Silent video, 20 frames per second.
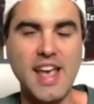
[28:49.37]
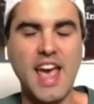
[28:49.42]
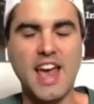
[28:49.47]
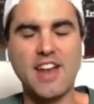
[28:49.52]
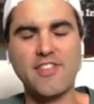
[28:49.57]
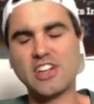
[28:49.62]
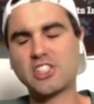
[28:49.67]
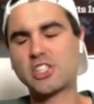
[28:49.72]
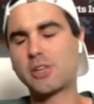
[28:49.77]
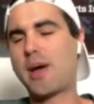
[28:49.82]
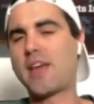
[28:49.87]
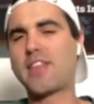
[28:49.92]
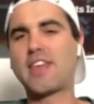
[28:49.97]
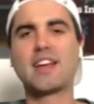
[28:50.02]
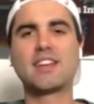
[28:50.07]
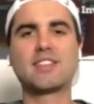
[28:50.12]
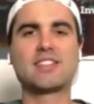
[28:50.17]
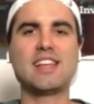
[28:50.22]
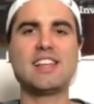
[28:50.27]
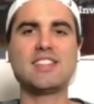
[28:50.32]
Eventually, by the
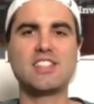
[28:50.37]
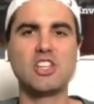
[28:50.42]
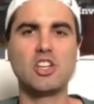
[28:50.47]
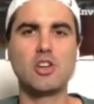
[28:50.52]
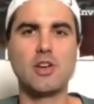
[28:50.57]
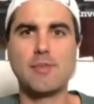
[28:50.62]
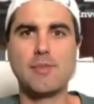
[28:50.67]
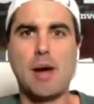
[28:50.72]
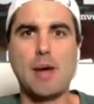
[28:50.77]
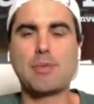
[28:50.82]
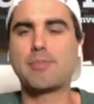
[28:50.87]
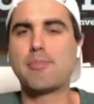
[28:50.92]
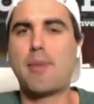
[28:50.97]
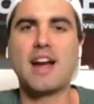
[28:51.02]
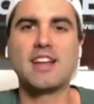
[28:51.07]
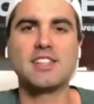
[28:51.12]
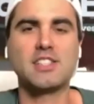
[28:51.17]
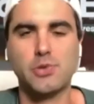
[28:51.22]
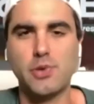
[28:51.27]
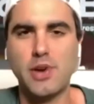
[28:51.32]
end of the season, it might be
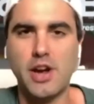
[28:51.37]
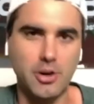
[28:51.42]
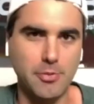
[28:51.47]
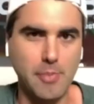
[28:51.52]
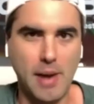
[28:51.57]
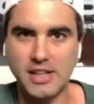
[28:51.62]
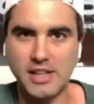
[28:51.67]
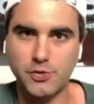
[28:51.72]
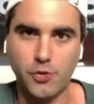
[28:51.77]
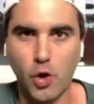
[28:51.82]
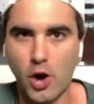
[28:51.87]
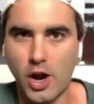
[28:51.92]
-300, -400.